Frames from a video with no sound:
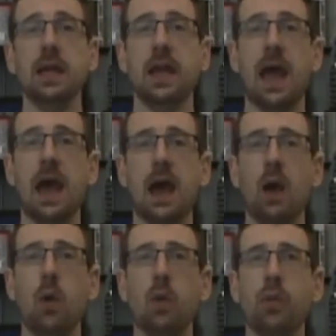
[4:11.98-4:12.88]

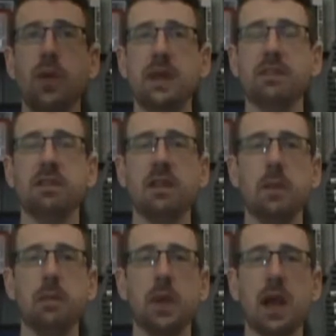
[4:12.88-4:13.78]
Now, this
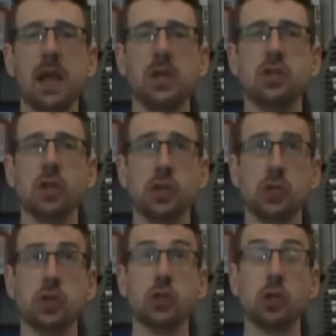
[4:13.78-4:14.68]
stipulation
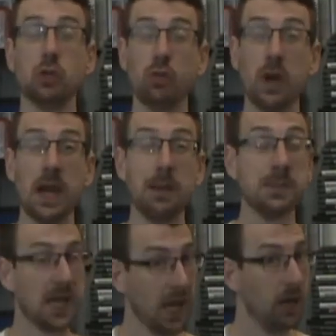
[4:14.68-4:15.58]

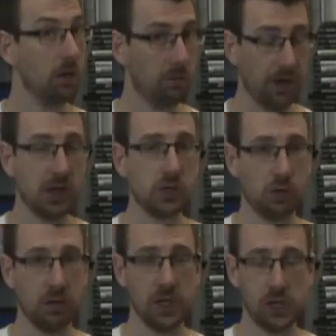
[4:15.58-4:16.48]
screams heel
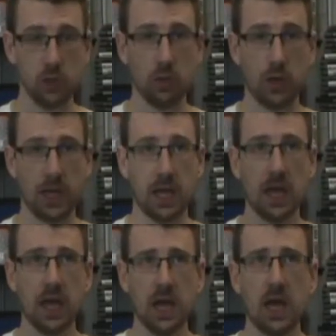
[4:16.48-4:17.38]
victory, surely.
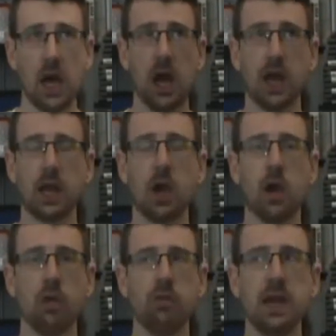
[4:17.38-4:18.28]
I
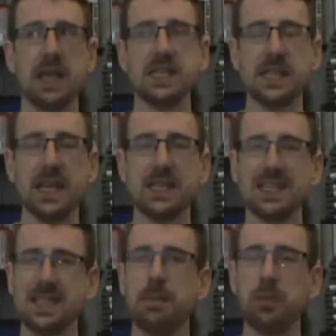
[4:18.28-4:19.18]
can't really see a
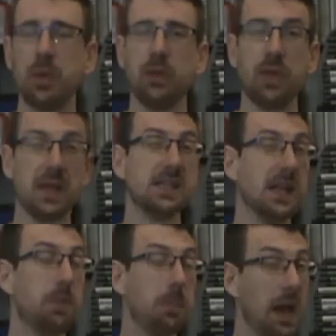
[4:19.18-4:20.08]

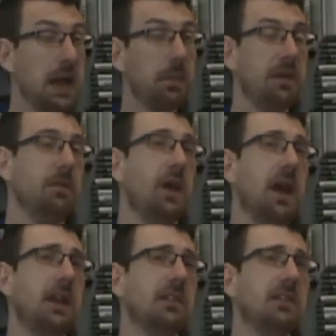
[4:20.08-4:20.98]
sympathetic
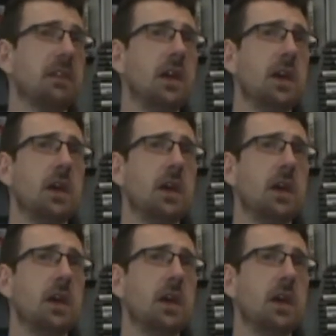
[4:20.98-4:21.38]
babyface